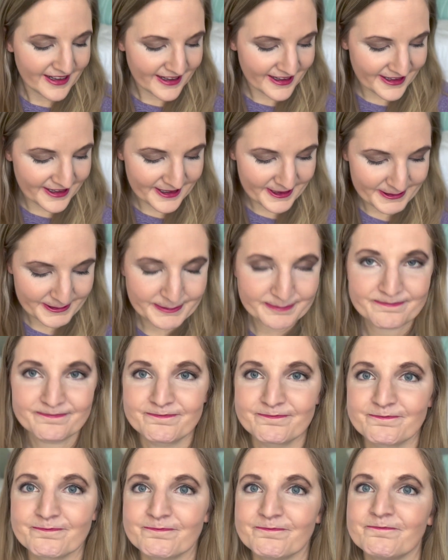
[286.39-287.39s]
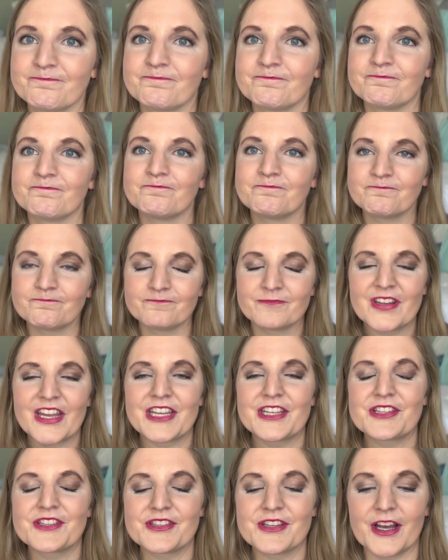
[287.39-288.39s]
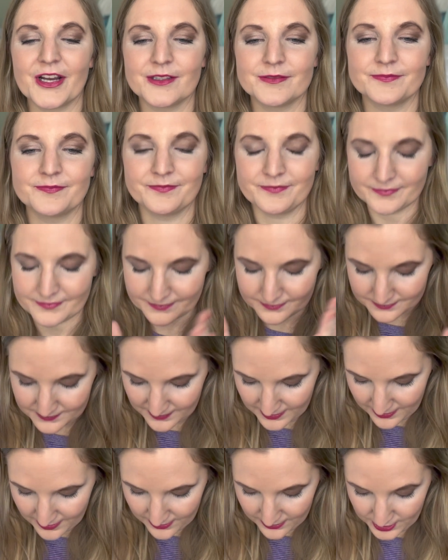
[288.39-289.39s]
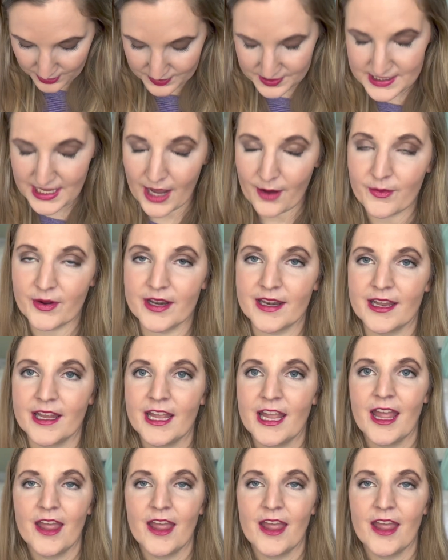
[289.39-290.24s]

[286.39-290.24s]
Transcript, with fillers: Um, so there's that one.